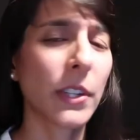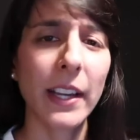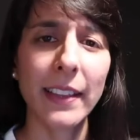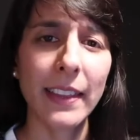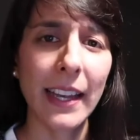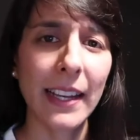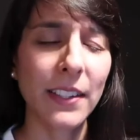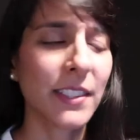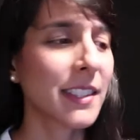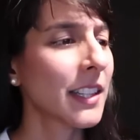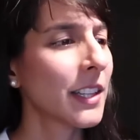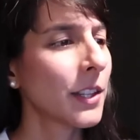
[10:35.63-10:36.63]
9th
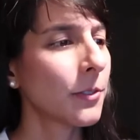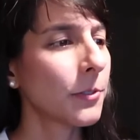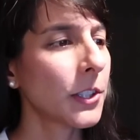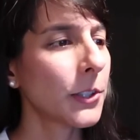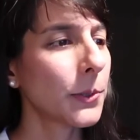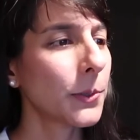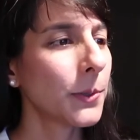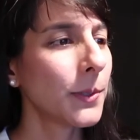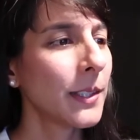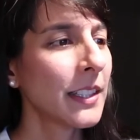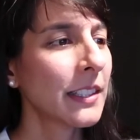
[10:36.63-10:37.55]
house for you.